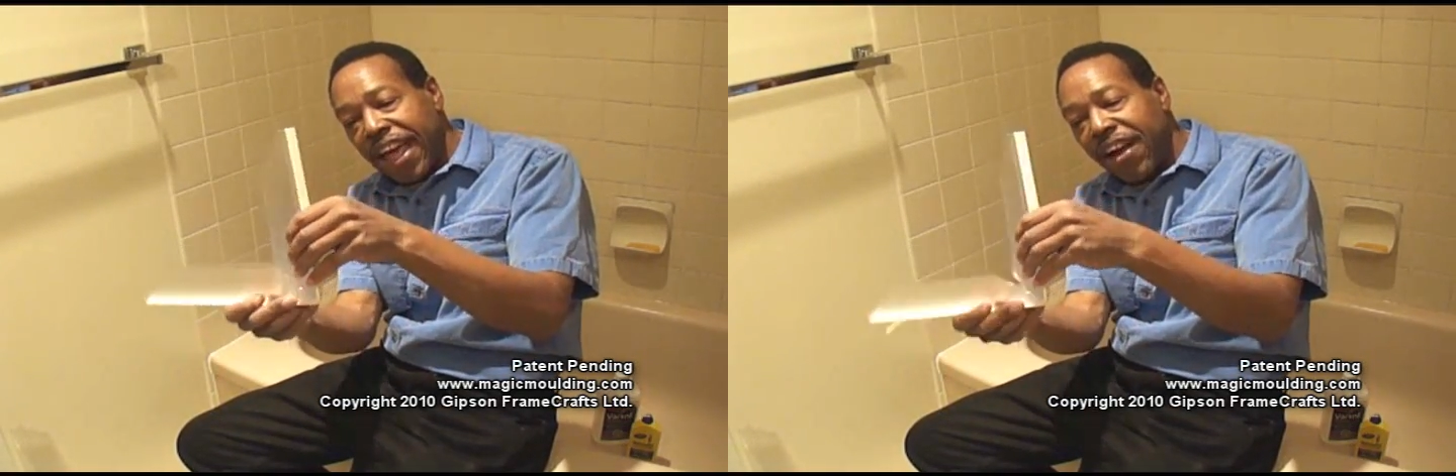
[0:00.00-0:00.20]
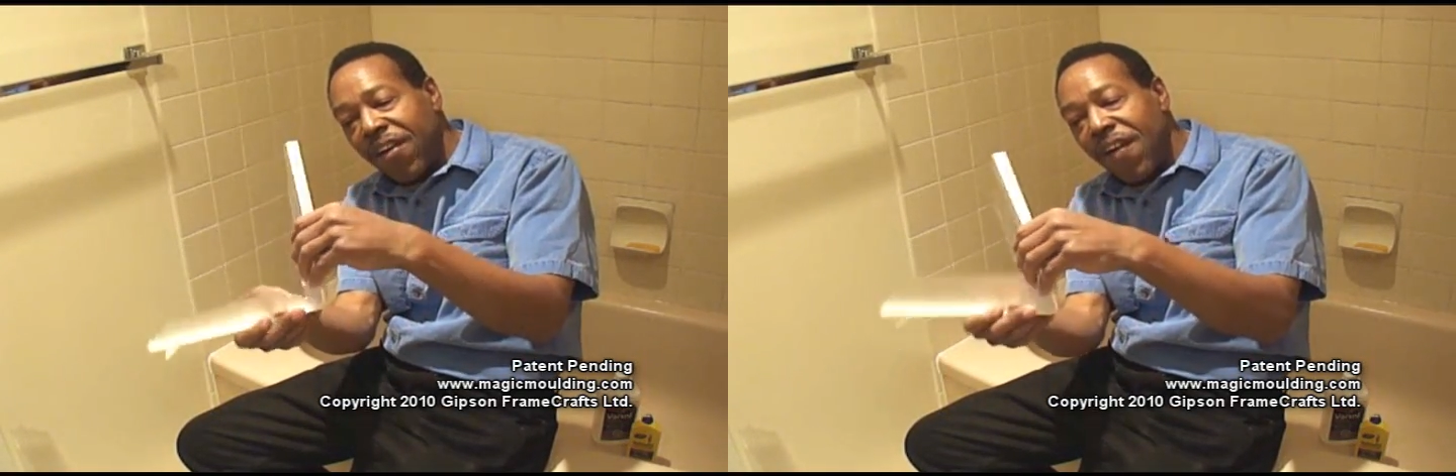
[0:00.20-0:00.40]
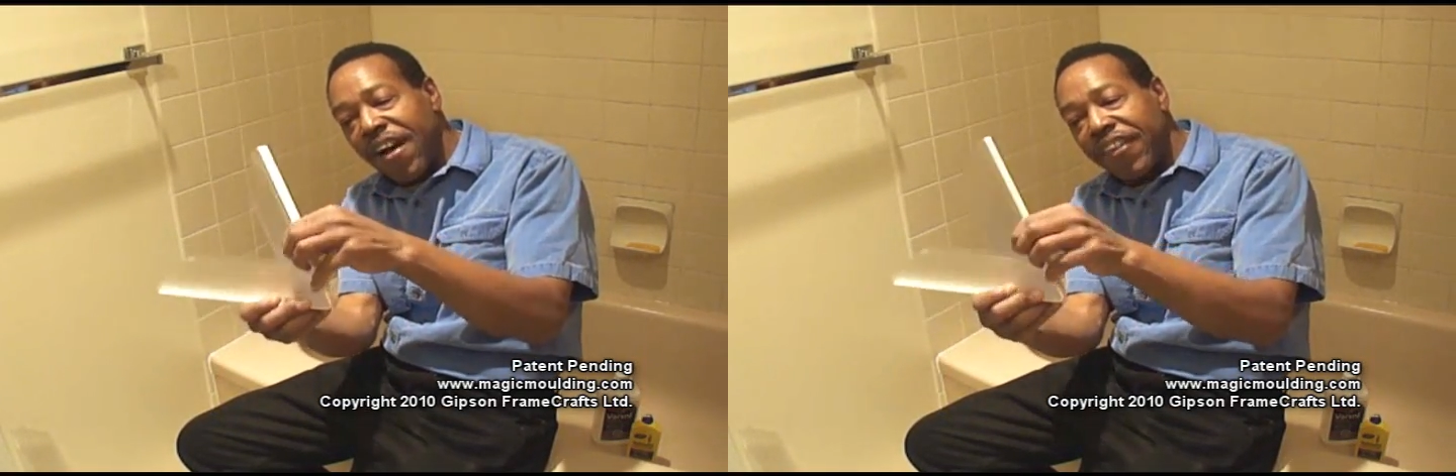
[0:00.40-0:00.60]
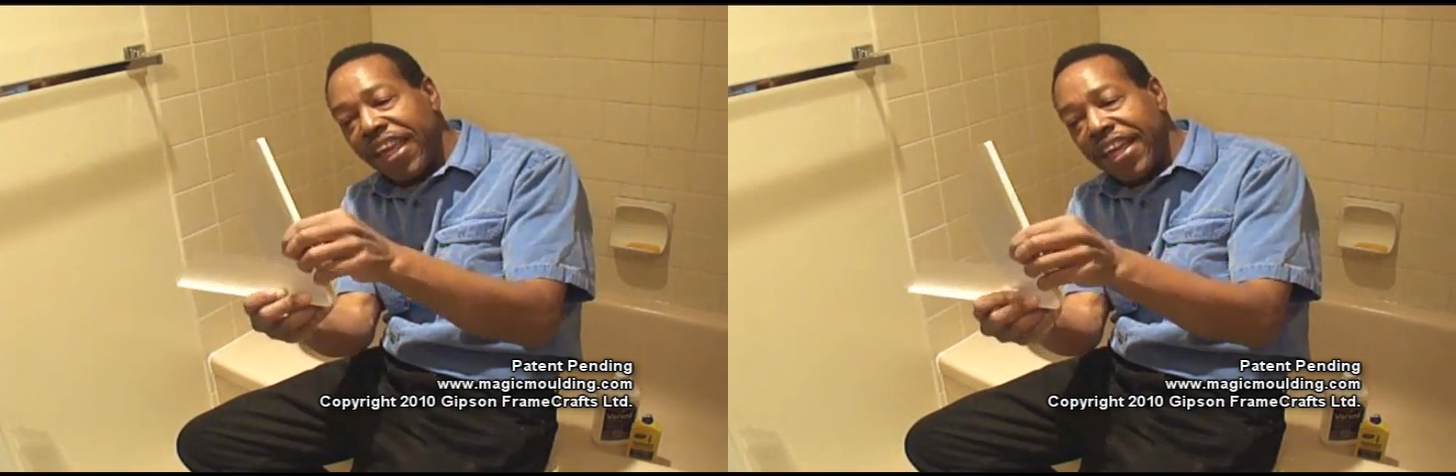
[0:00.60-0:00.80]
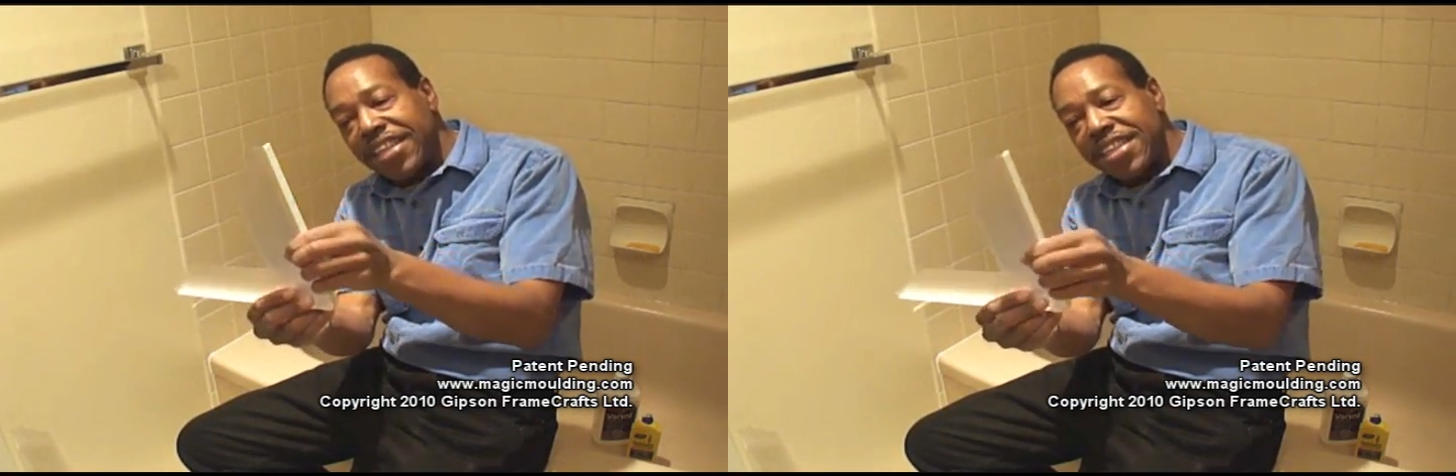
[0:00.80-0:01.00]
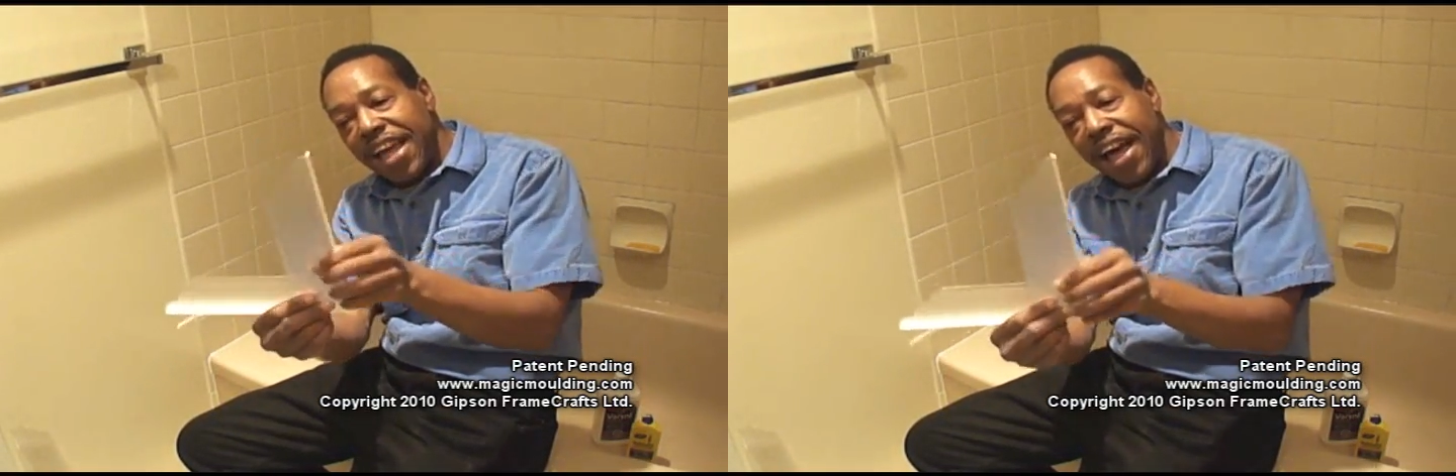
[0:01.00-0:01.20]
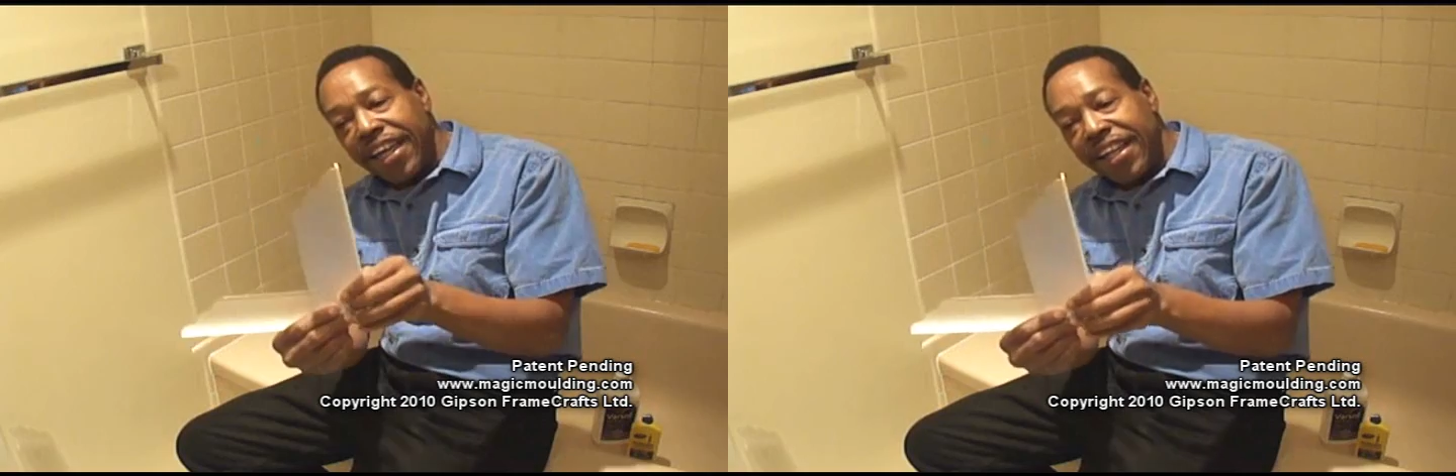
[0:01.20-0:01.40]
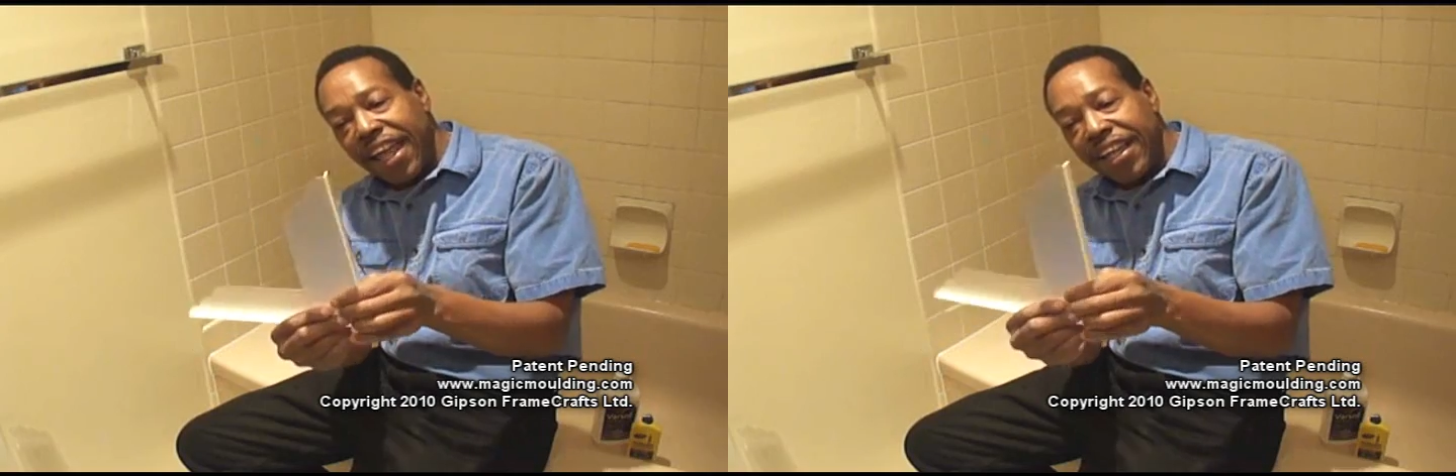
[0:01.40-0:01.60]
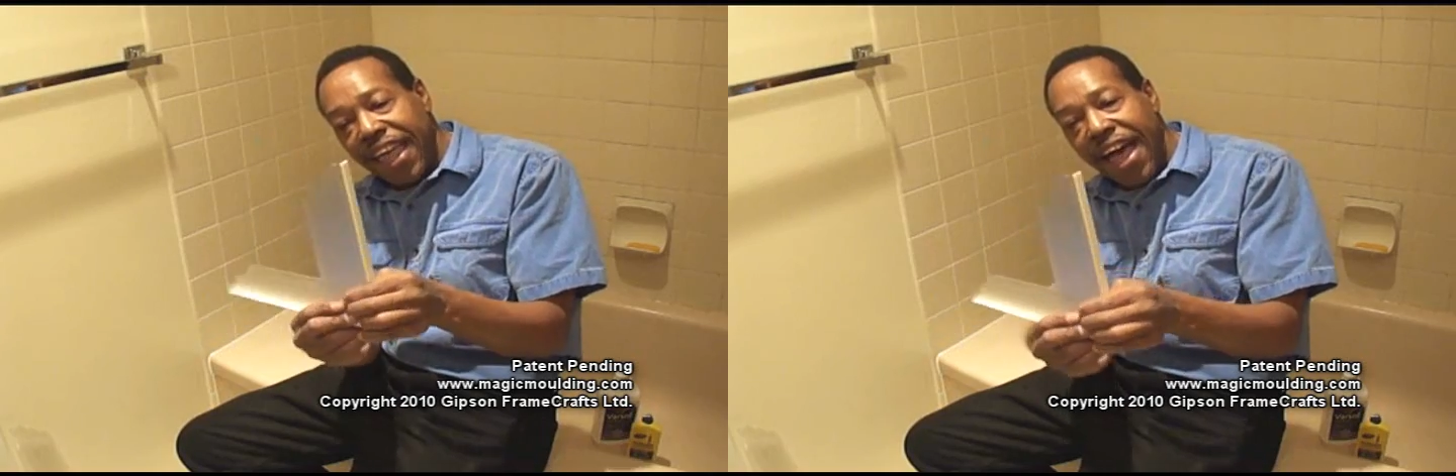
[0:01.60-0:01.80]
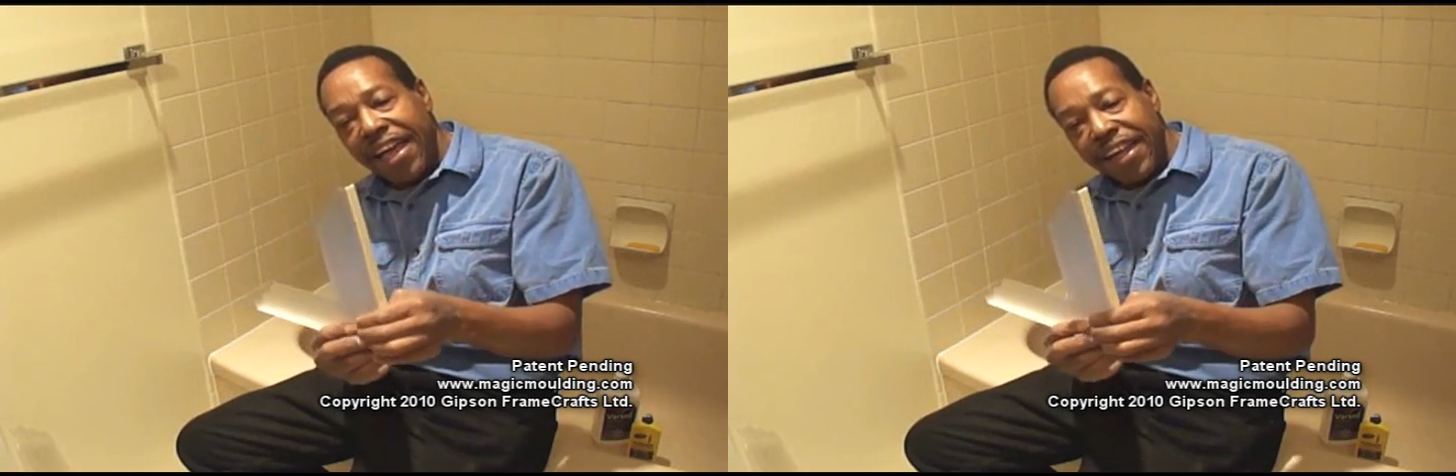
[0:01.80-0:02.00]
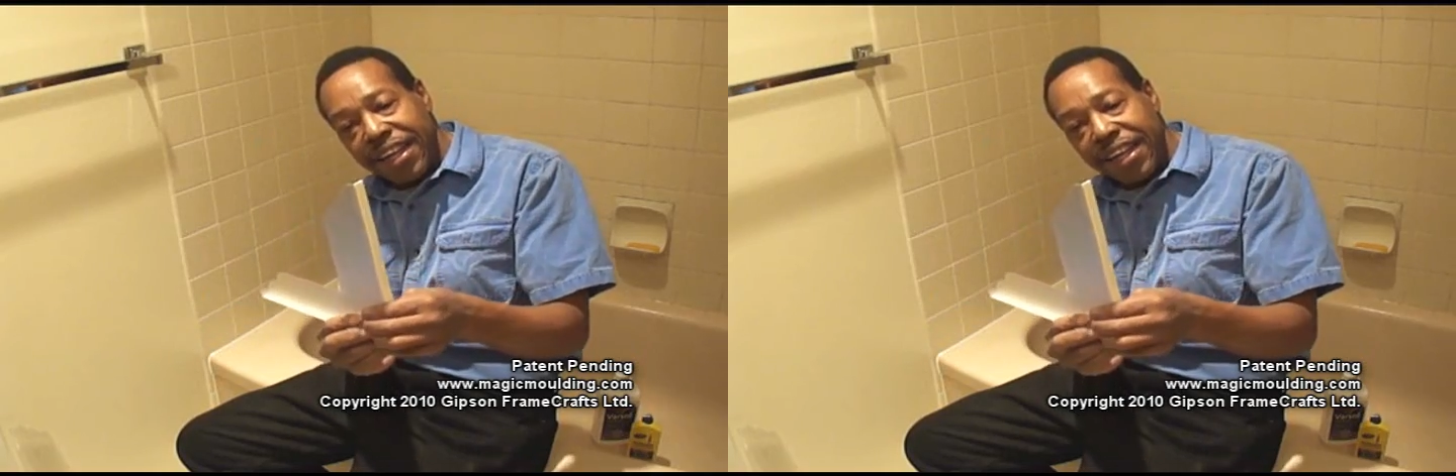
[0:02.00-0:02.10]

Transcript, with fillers: and go on the inside like that,